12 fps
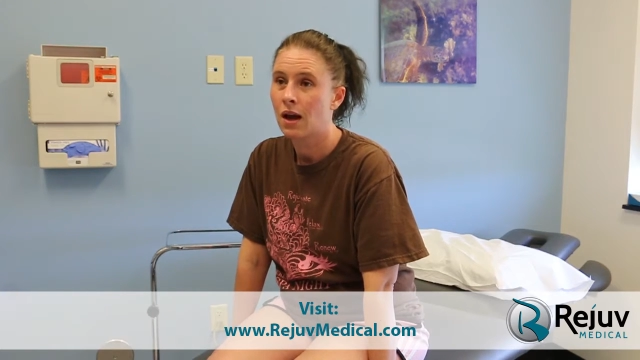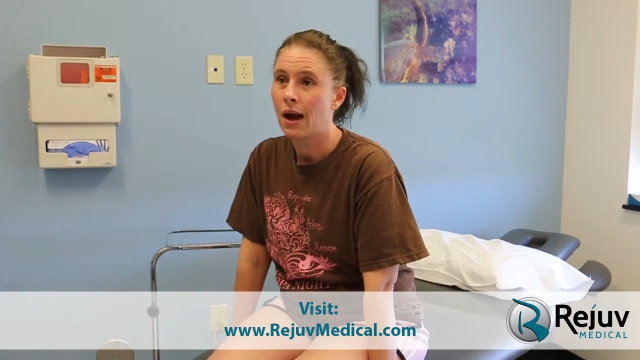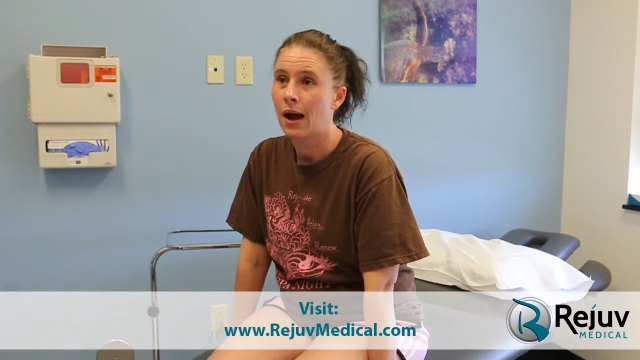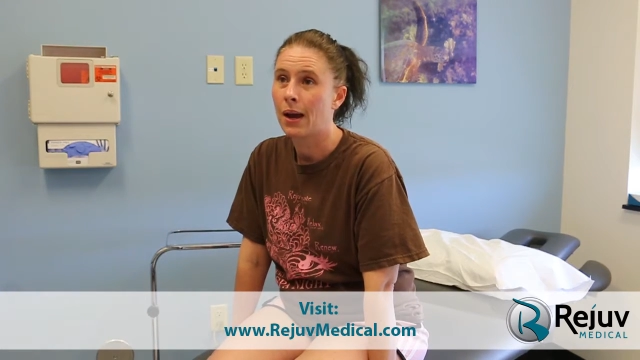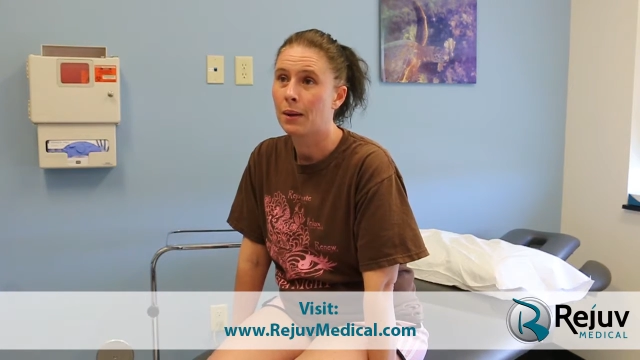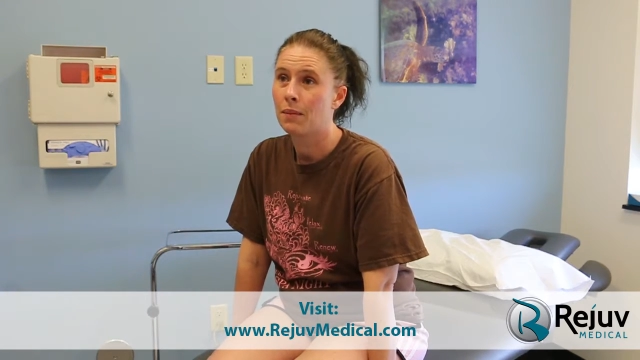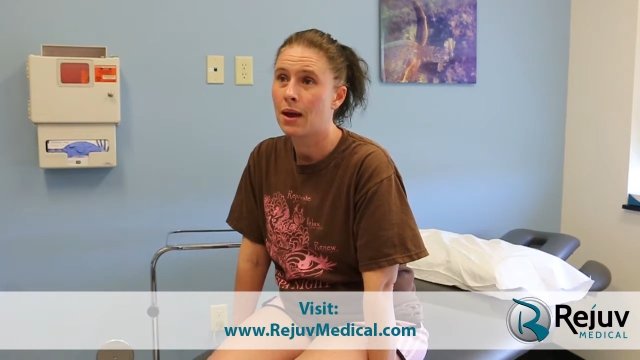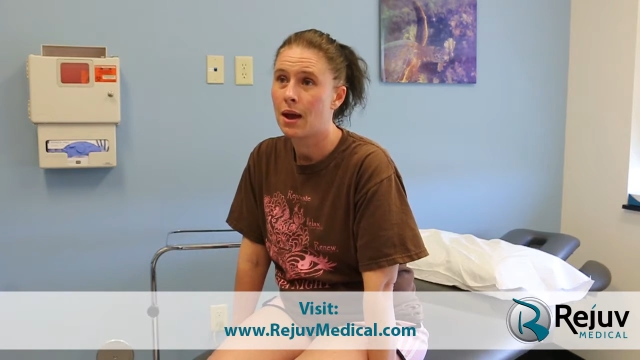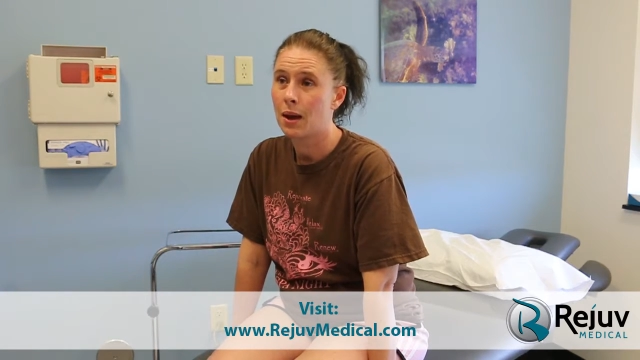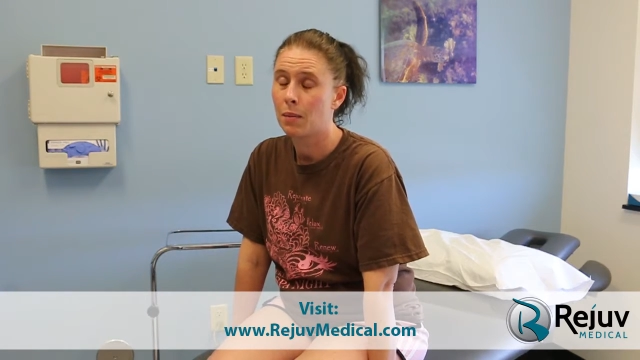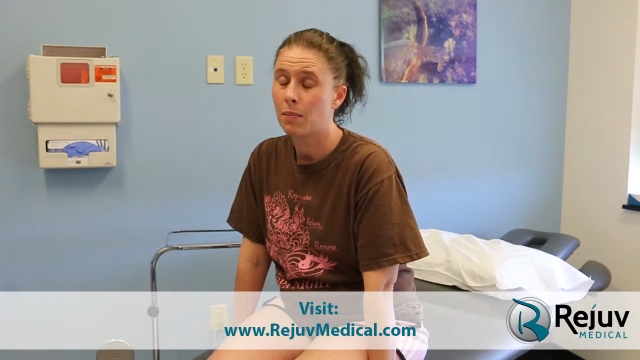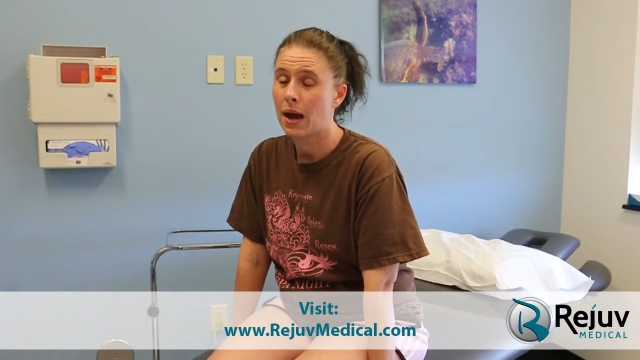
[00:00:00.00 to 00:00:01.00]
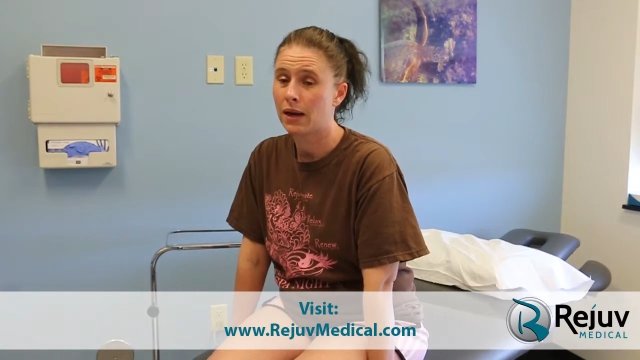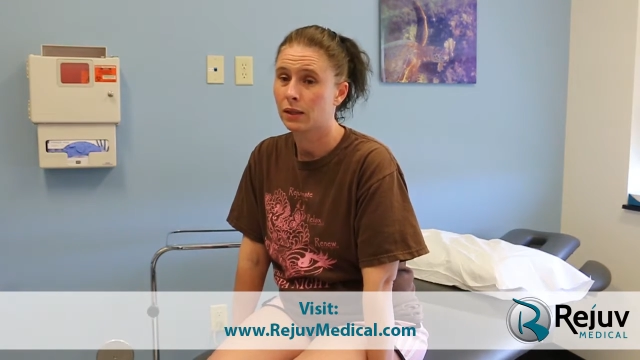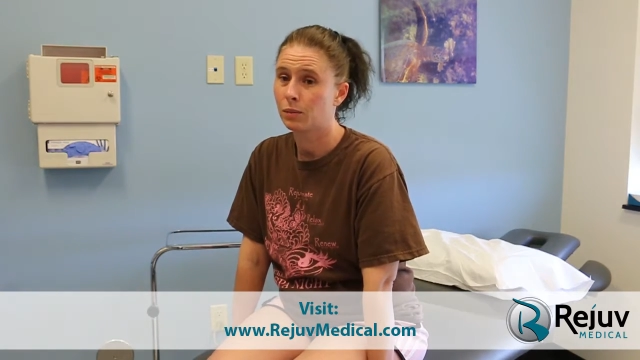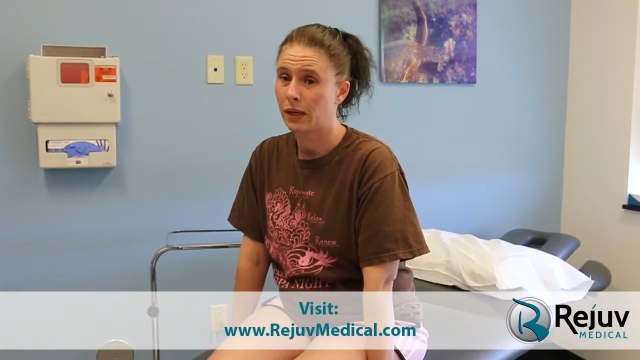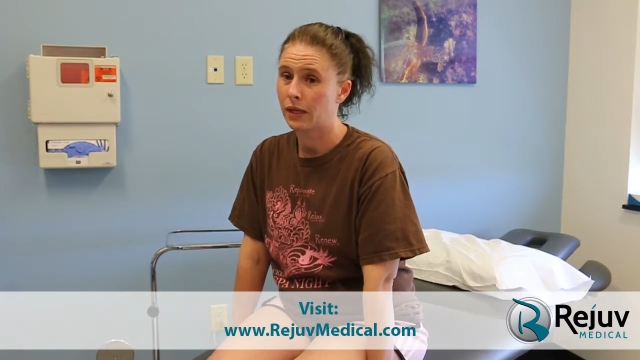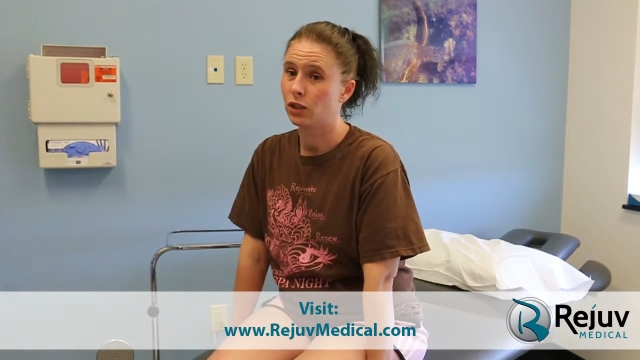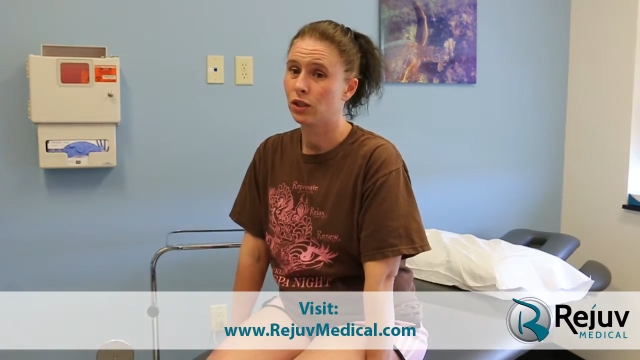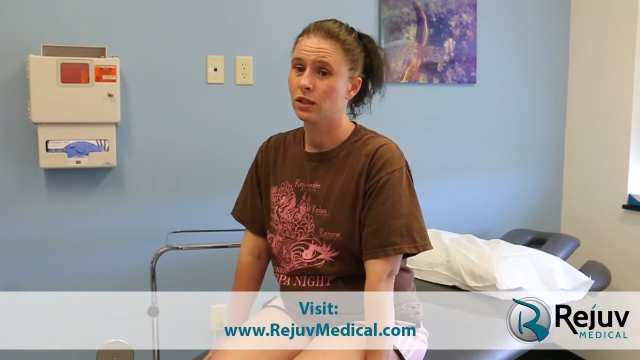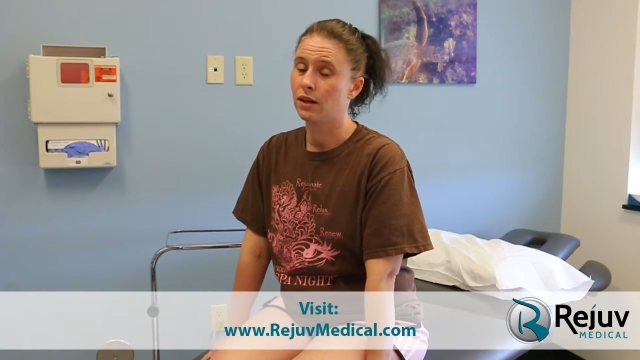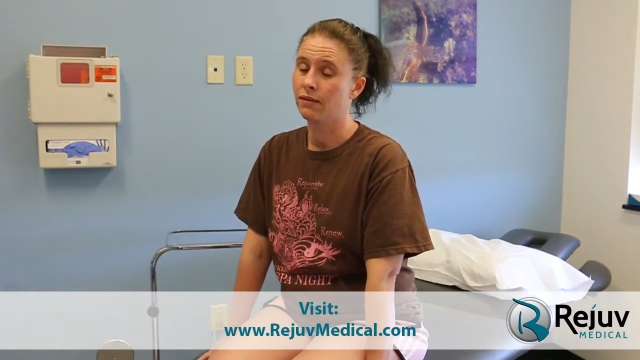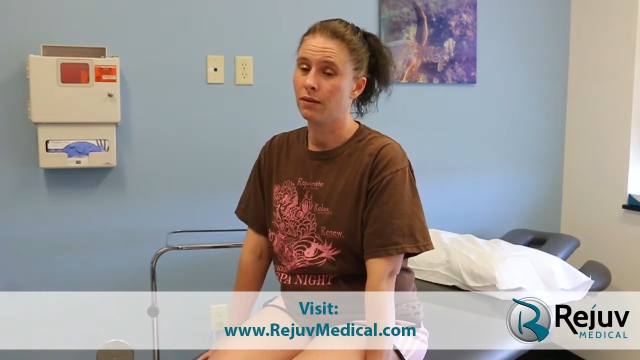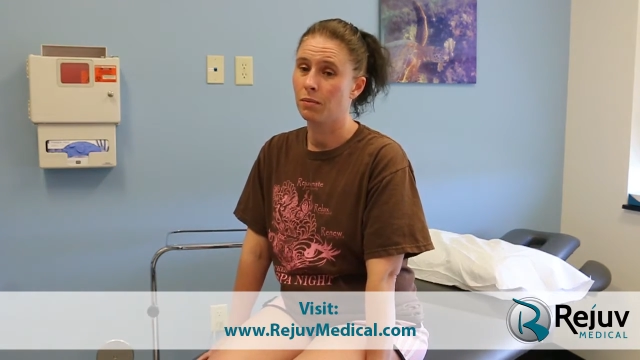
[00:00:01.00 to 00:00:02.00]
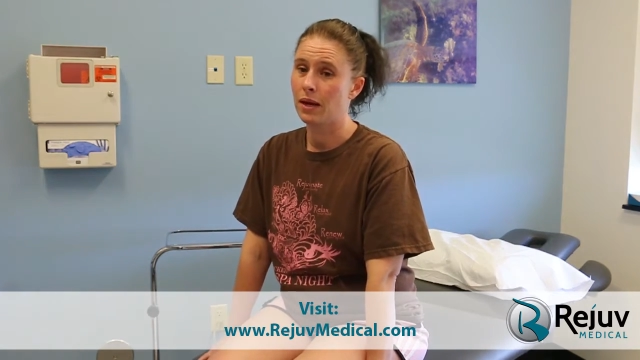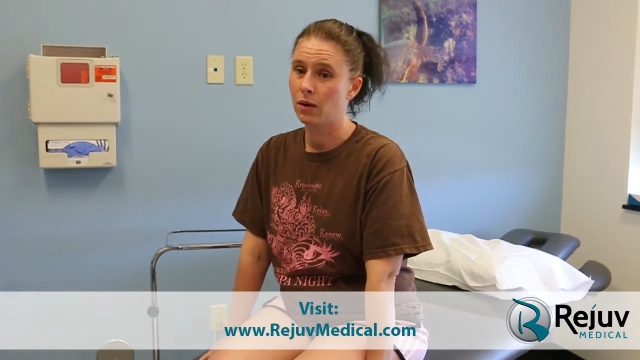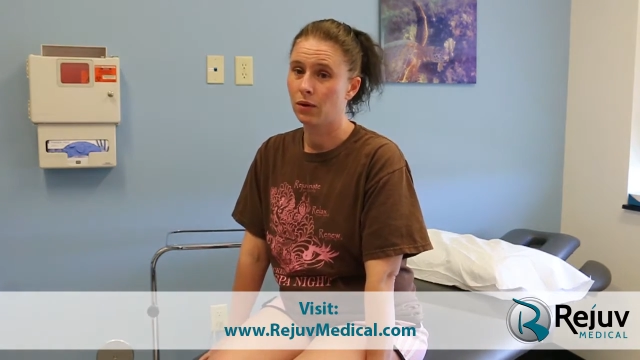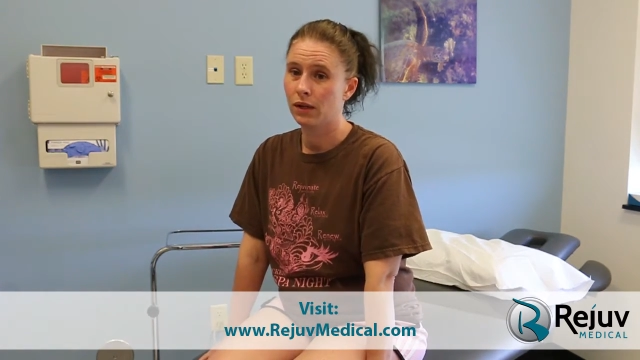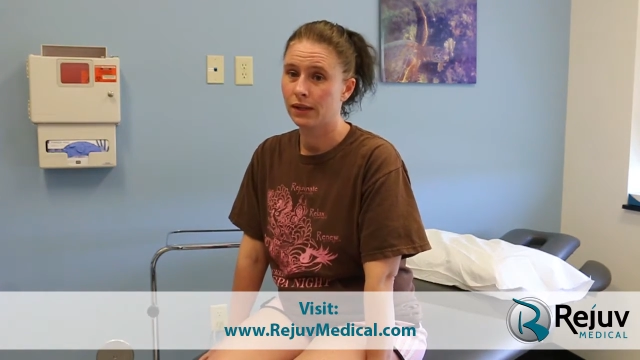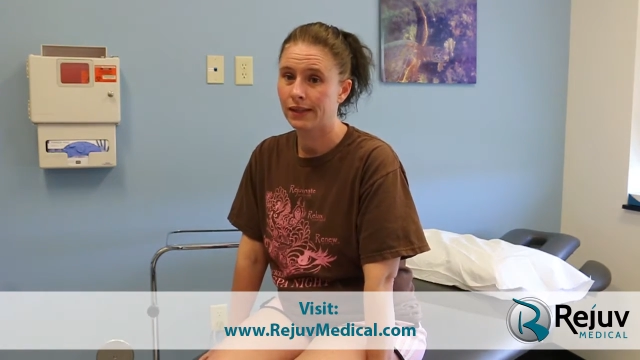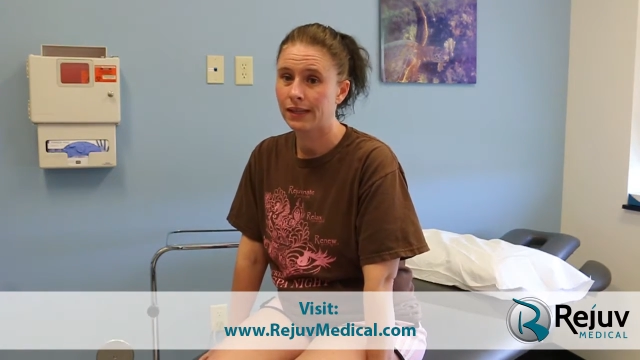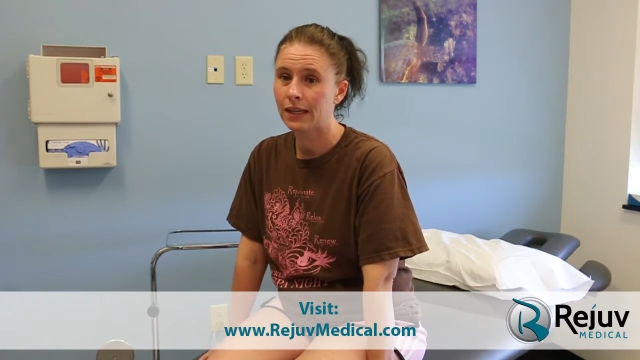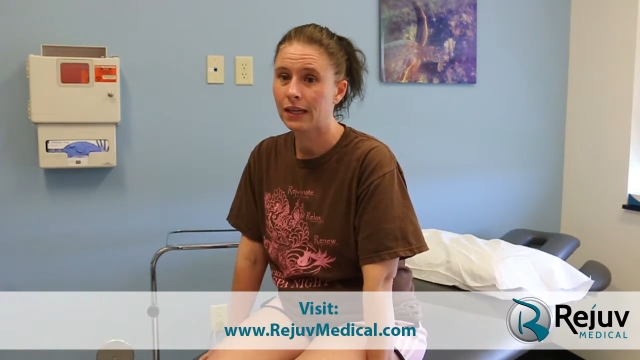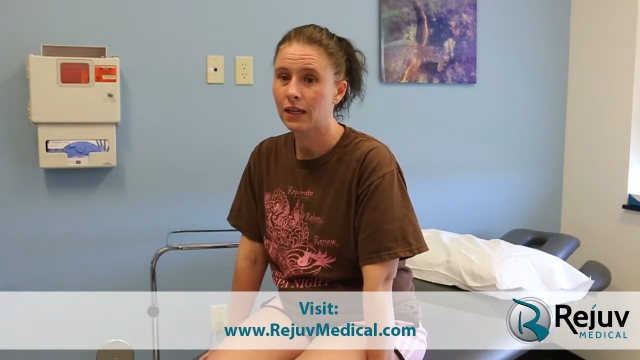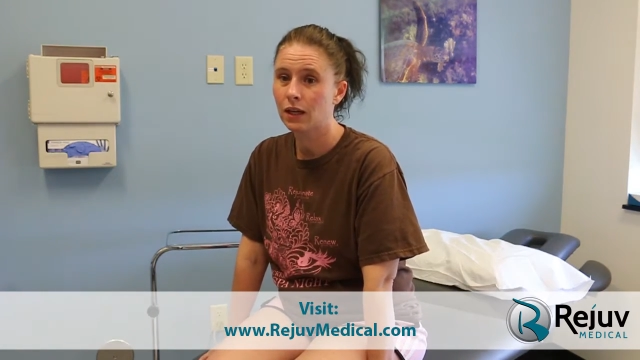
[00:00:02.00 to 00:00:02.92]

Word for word: I'm a past patient of the Mayo Clinic